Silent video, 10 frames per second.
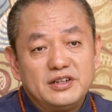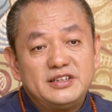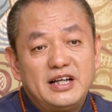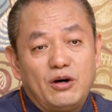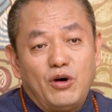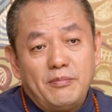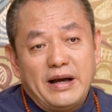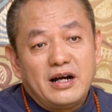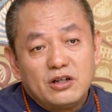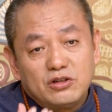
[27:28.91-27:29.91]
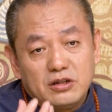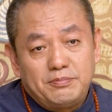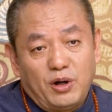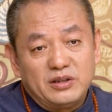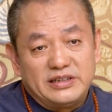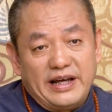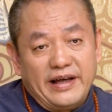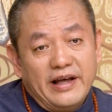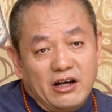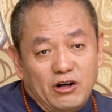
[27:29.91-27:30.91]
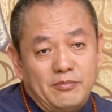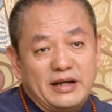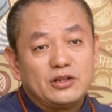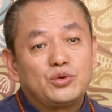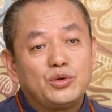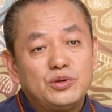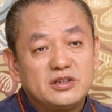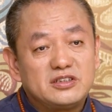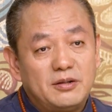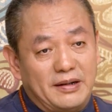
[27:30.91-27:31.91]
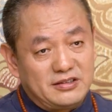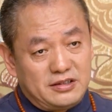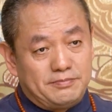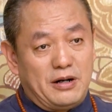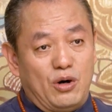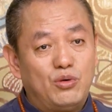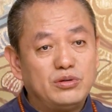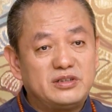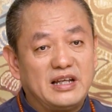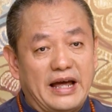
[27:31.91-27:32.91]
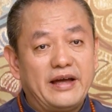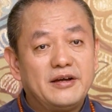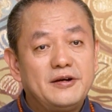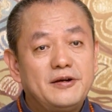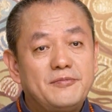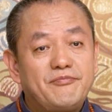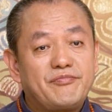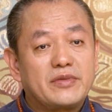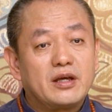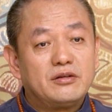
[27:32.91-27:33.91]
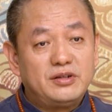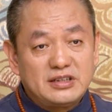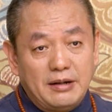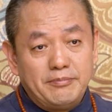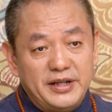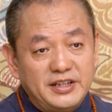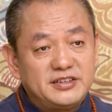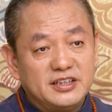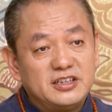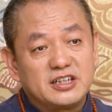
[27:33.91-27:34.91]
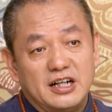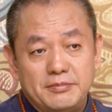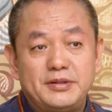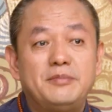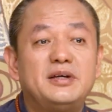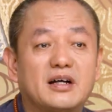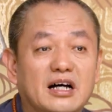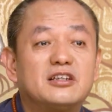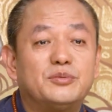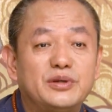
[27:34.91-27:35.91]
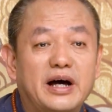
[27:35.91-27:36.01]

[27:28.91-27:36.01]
The rich people buy expensive cars and insurance policies to protect themselves. They treasure their own life.